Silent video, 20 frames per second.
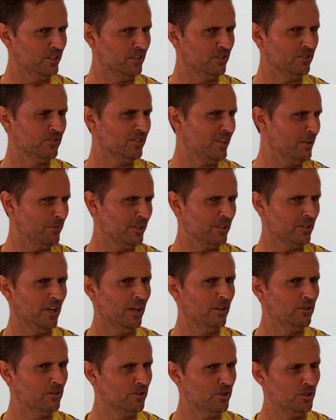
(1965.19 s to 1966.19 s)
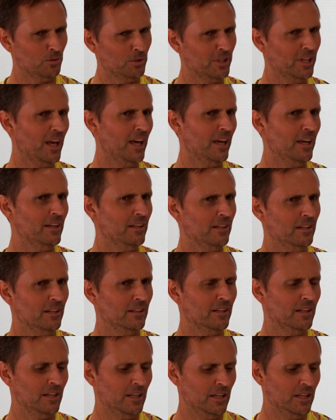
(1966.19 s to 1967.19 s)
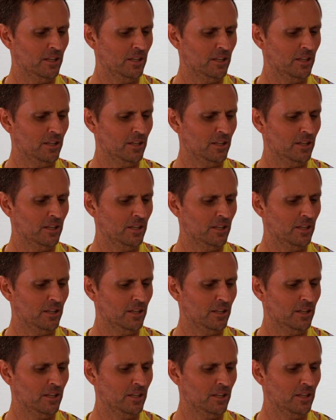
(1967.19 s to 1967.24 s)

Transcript: in something like Q and A mm -hmm.